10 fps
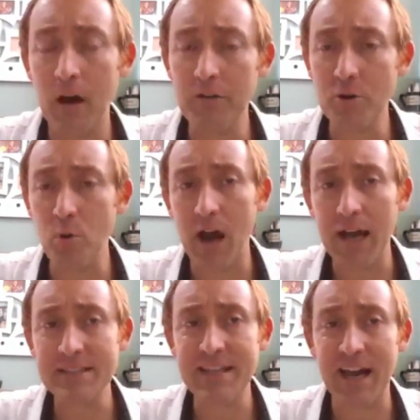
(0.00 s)

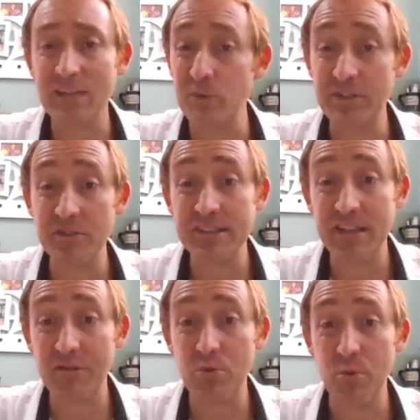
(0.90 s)
Otherwise, guys, we do this
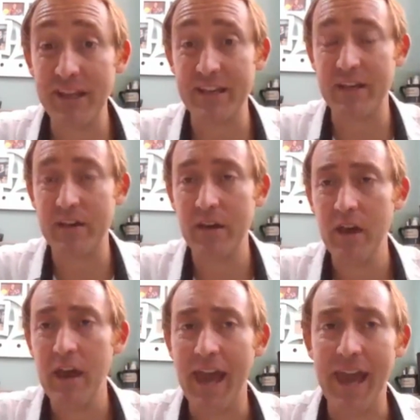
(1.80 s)
every week.
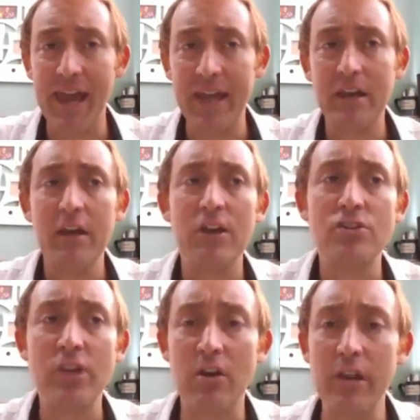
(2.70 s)
And
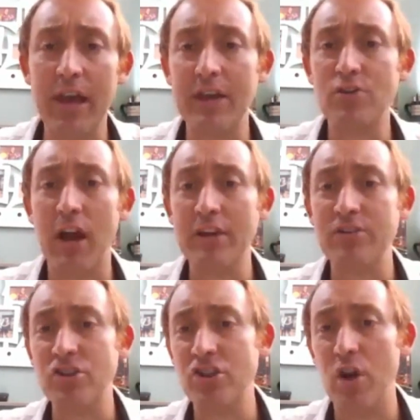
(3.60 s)
generally, I try
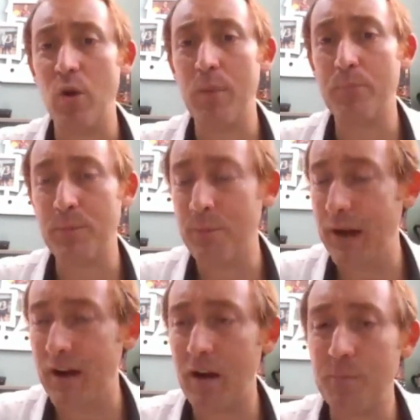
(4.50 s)
to show up
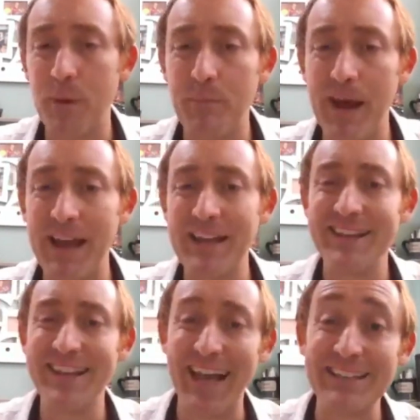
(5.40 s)
prepared, but my
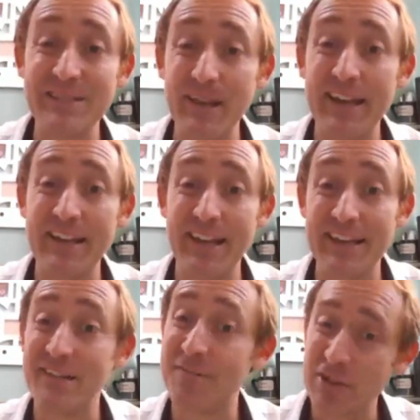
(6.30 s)
last meeting
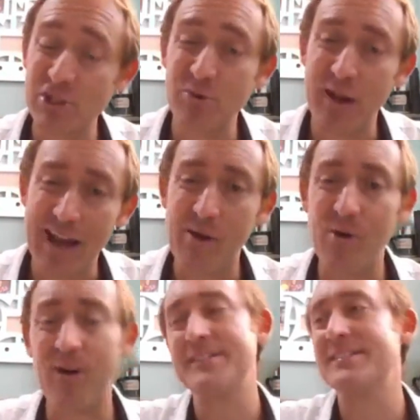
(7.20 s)
lasted for 2
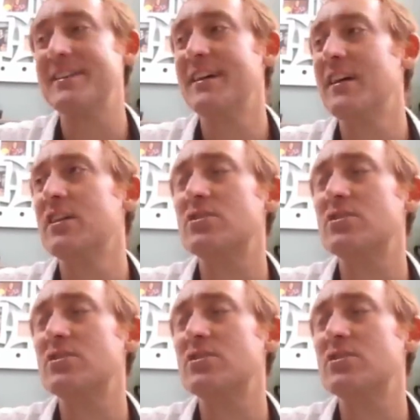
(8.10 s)
hours.